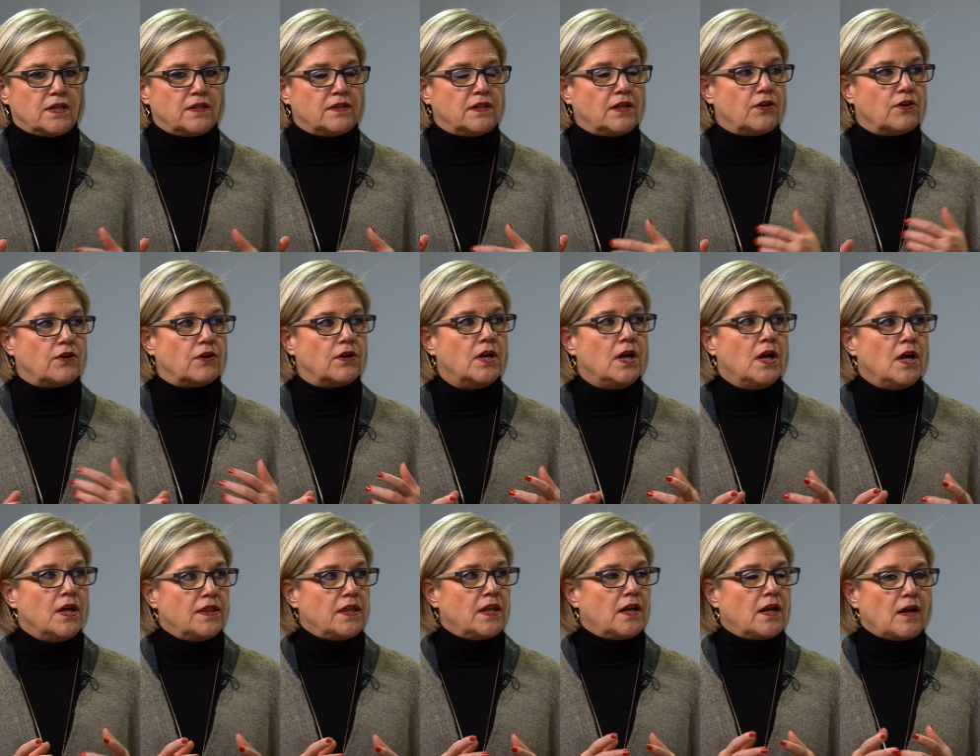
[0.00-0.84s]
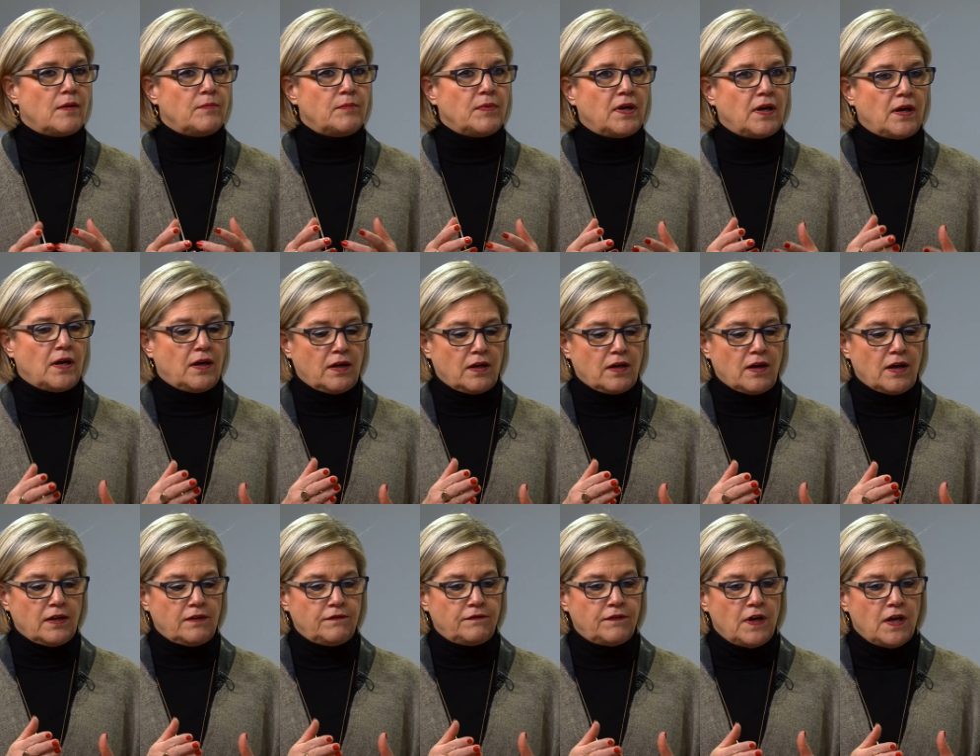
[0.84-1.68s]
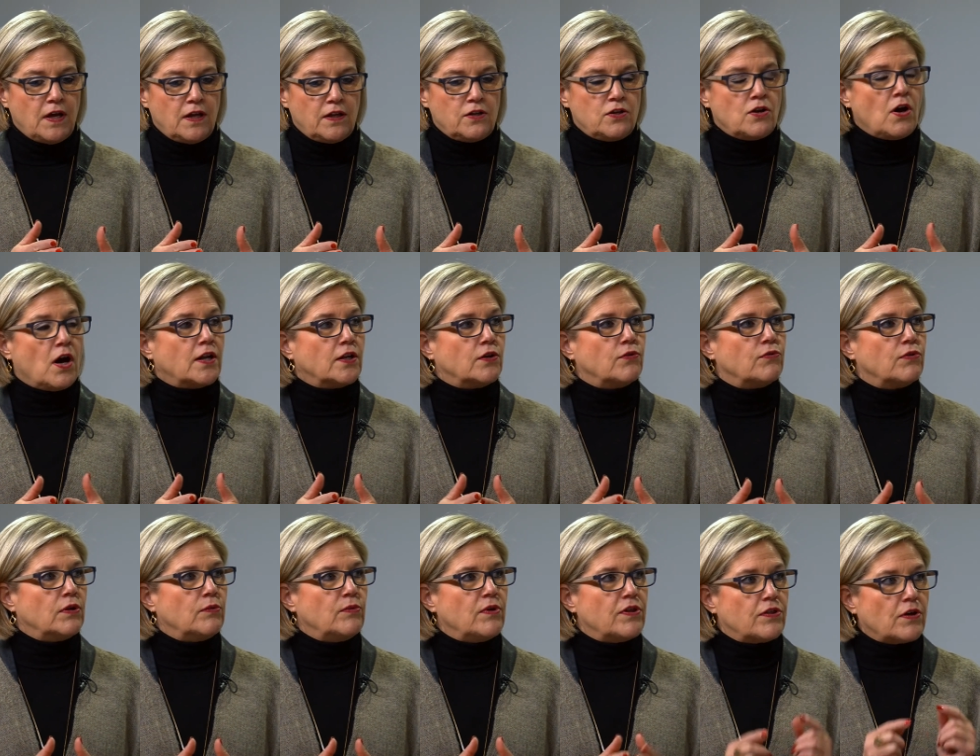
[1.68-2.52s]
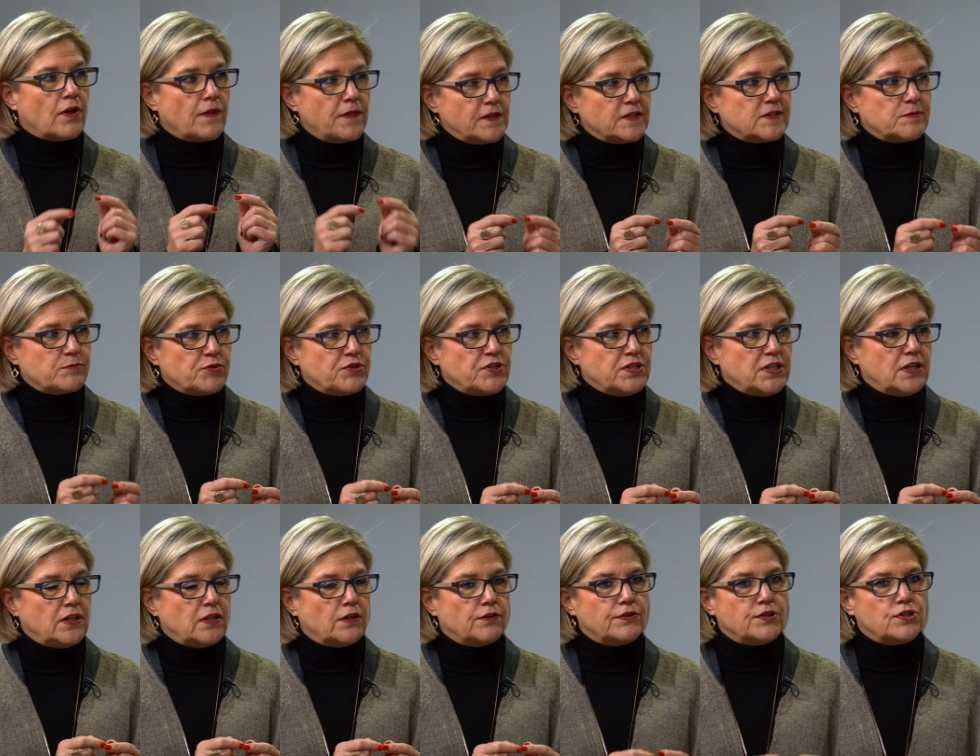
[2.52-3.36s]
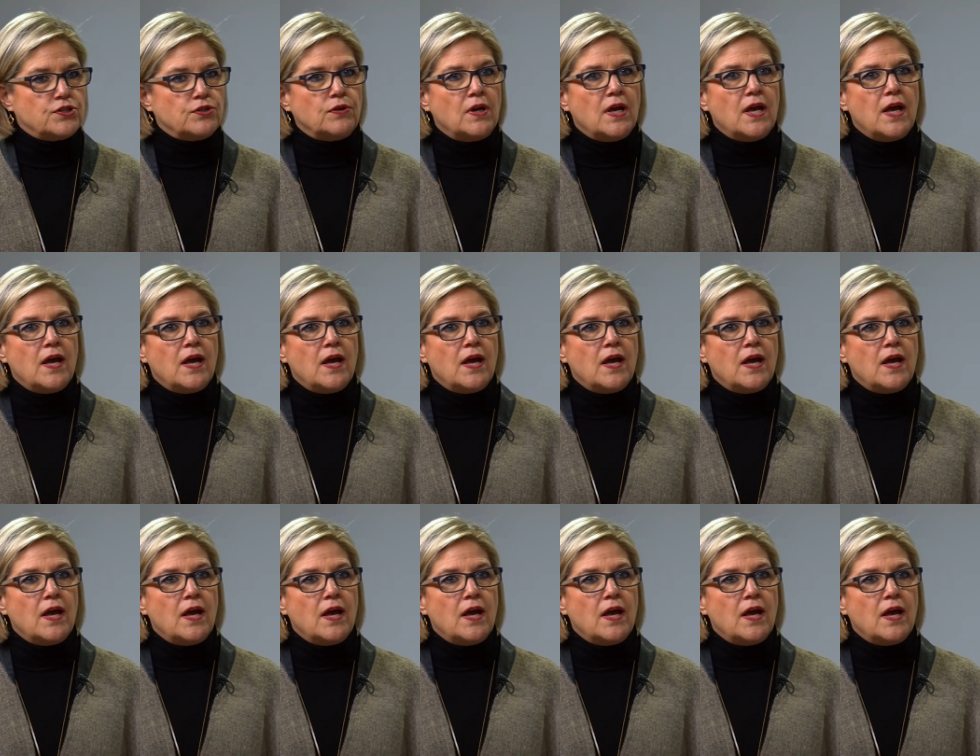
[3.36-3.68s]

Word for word: uh, that are that I'm uh, kind of not agreeing with on this particular issue.